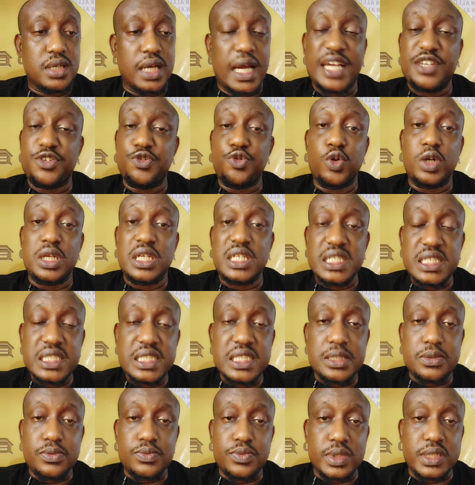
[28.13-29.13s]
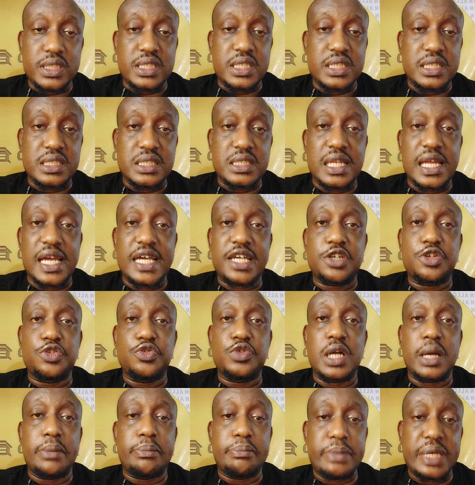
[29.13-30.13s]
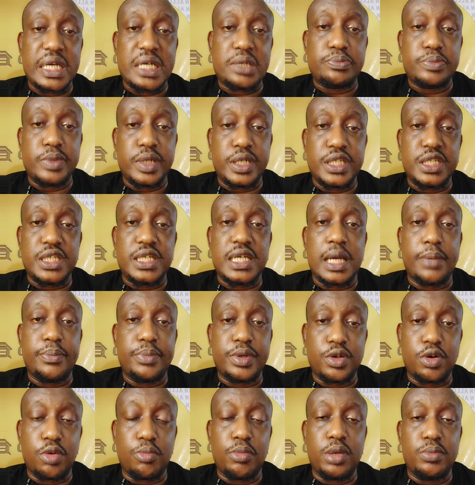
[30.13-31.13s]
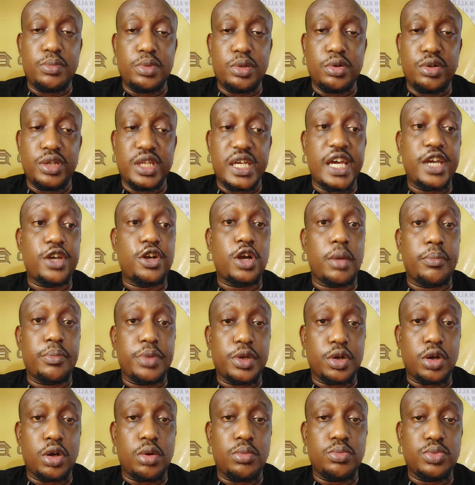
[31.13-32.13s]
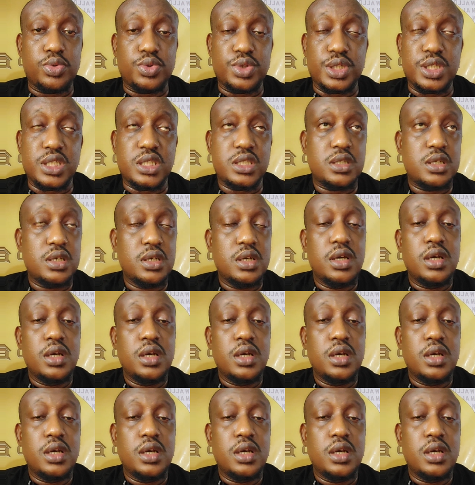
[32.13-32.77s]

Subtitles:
and you're leading with things like you can make money, you can become a millionaire, you can become rich.